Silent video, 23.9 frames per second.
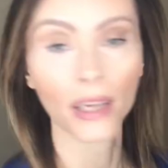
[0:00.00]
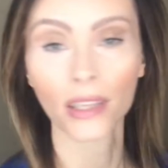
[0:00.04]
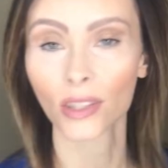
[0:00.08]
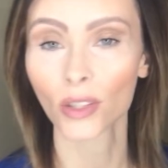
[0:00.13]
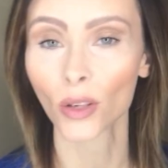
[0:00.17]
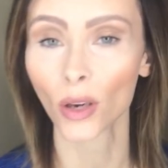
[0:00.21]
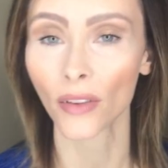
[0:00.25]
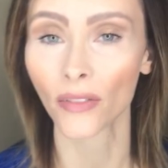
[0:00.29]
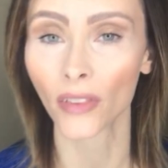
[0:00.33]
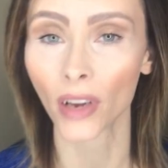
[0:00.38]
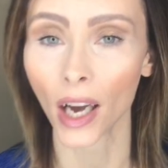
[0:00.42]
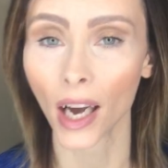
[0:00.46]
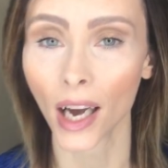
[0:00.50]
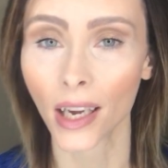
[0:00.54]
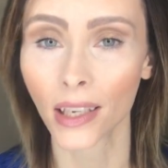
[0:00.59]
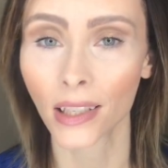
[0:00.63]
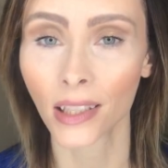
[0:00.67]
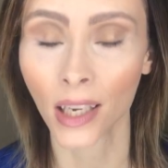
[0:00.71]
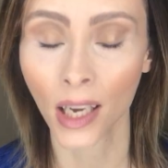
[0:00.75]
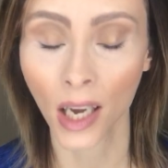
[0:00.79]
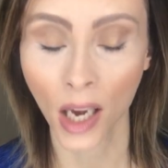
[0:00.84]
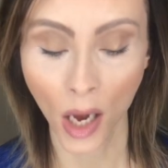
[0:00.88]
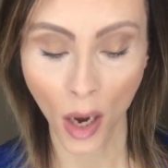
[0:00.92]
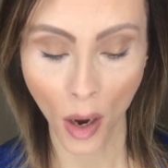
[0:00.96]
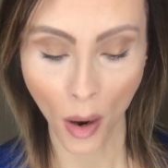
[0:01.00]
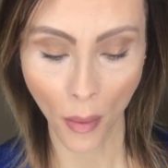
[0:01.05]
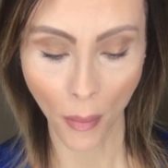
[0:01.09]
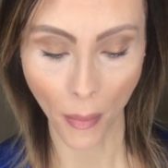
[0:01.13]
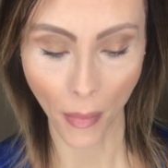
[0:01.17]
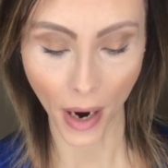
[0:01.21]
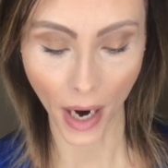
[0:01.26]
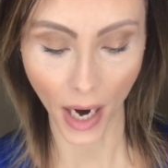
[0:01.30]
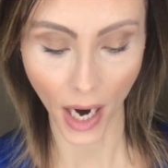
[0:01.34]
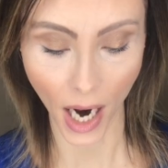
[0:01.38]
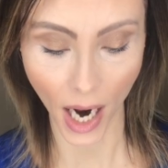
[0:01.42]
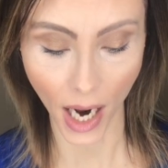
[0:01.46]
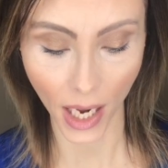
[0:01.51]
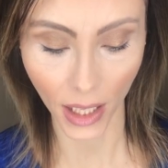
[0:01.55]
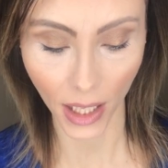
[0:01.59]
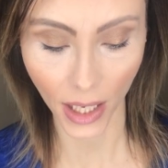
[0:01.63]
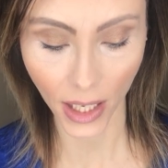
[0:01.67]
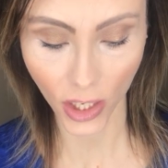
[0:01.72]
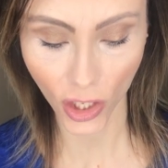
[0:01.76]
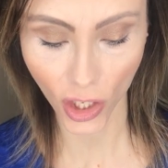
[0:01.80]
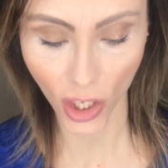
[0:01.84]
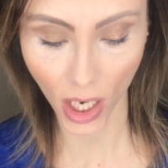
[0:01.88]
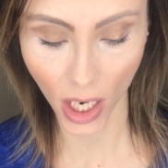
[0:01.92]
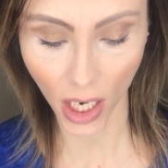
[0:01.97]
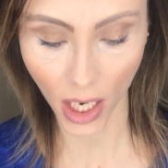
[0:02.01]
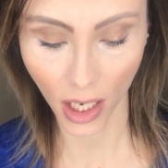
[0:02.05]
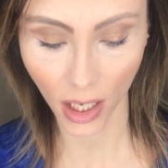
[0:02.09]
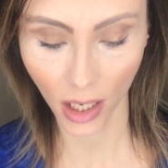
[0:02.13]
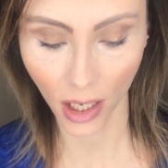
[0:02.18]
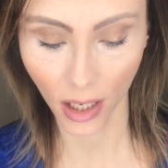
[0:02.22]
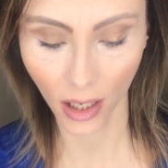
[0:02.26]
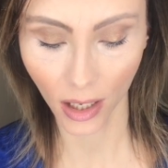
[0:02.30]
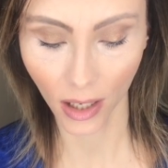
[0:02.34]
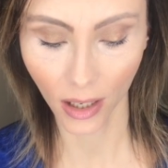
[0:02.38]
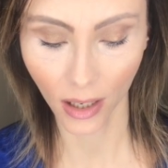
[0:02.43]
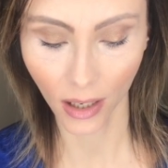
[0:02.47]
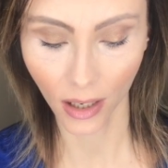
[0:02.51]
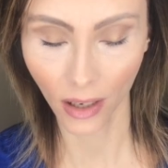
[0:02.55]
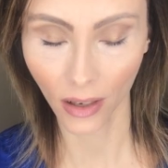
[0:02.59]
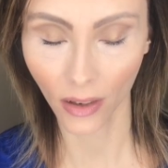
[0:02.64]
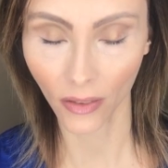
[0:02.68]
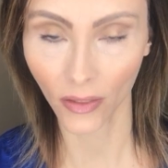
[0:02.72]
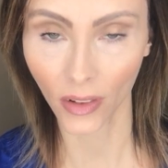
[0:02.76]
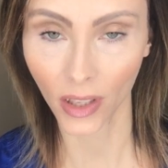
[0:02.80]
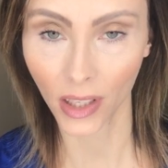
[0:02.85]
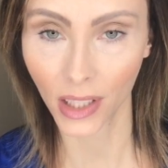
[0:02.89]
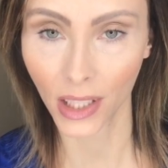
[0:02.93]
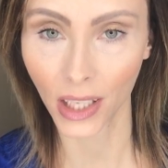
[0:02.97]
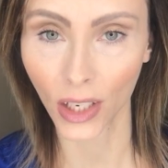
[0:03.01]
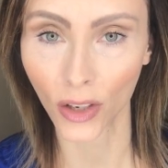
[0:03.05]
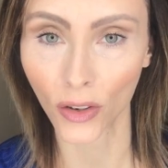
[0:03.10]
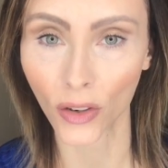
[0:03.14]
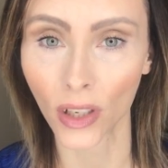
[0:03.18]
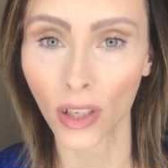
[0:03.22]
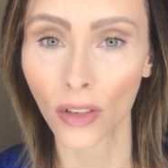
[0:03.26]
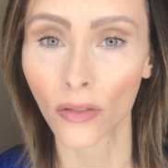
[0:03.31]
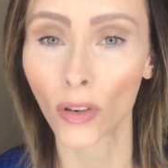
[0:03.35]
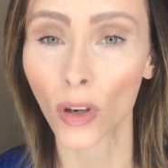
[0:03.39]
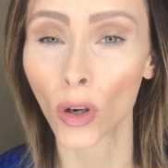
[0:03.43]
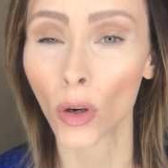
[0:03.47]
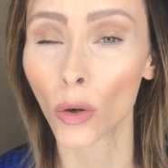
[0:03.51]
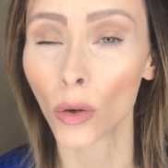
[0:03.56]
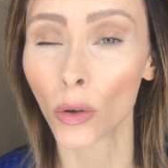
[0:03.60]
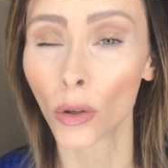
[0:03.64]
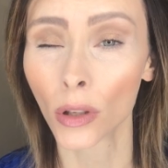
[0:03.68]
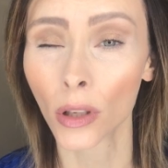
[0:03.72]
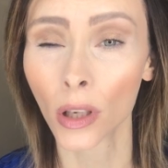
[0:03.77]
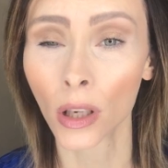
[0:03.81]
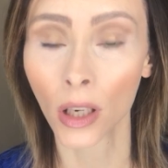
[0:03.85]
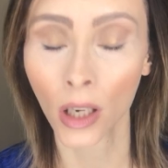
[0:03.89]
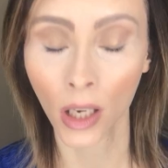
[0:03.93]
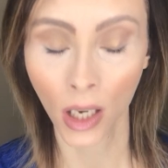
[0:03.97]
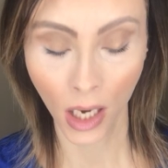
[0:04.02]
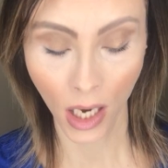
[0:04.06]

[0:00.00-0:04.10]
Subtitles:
right, so I've got my highlight shade, the Secretive Gold.